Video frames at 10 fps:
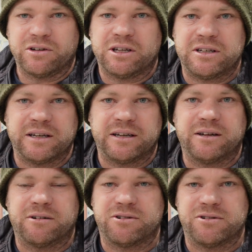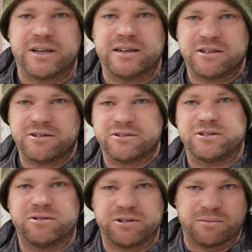to the TIG and I'll use that to just
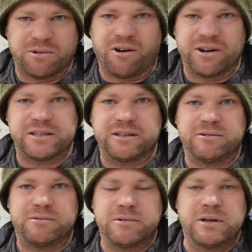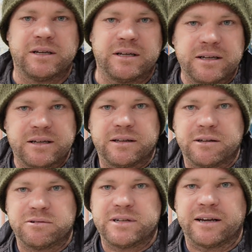do some nice
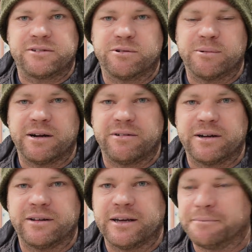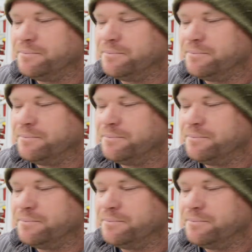little tacks all the way around there.